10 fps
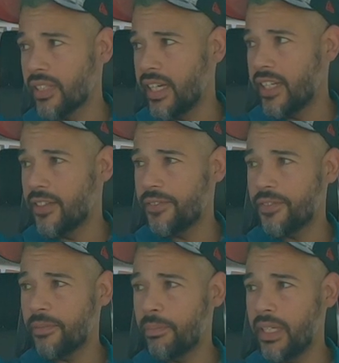line
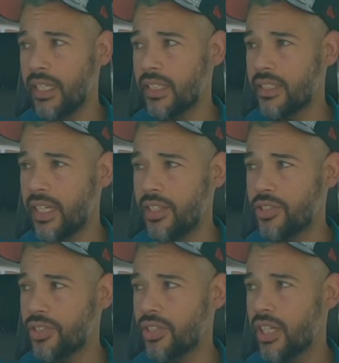of being in
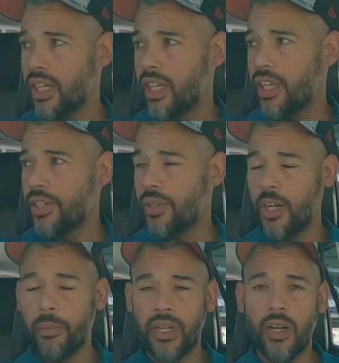danger you know
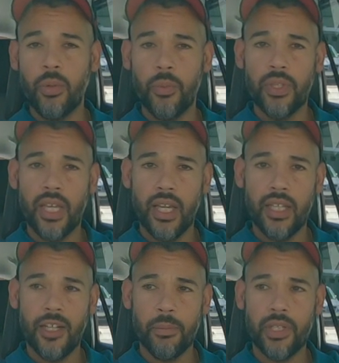helping out when we
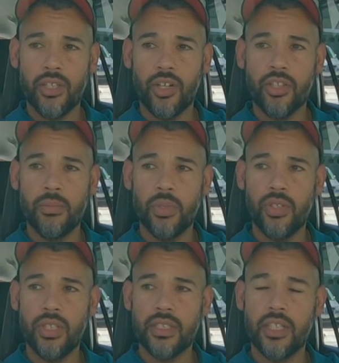can helping out our
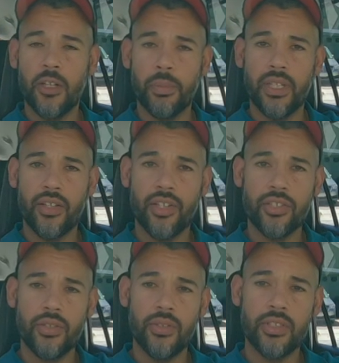communities and helping out our
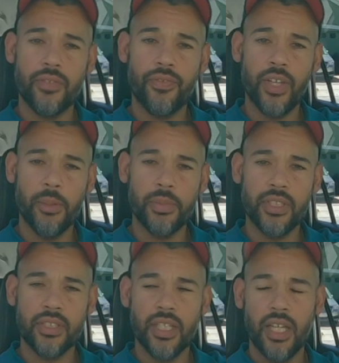students and
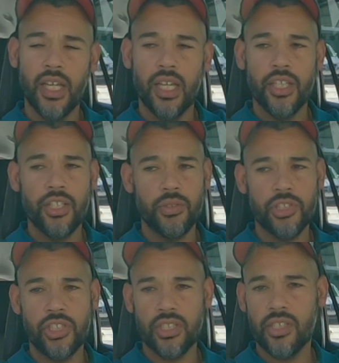families you know
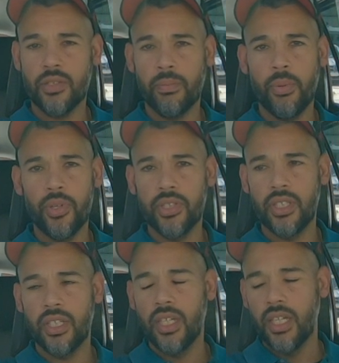is just as
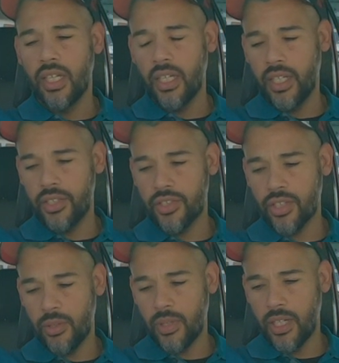important and
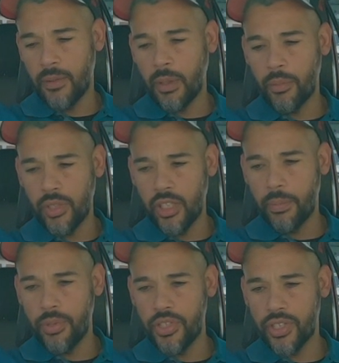so um, i'm really
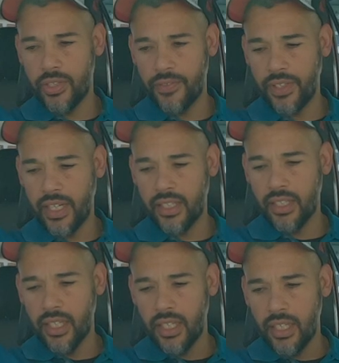appreciative that
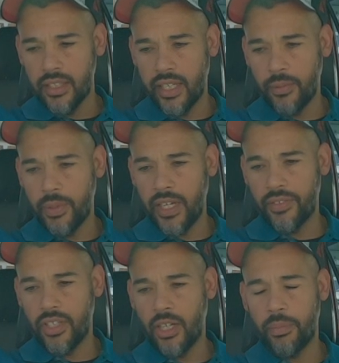that we
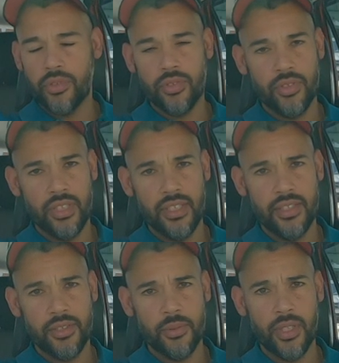have the opportunity
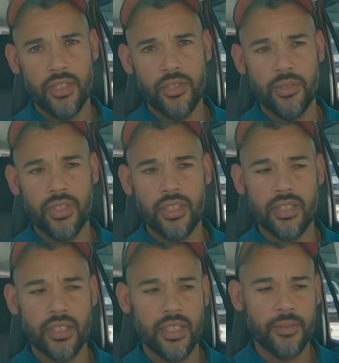to uh, do
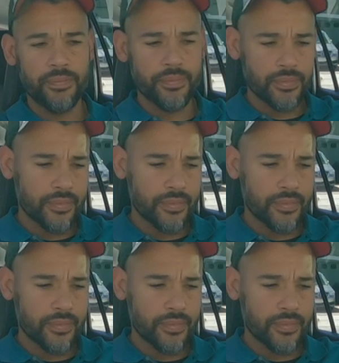this and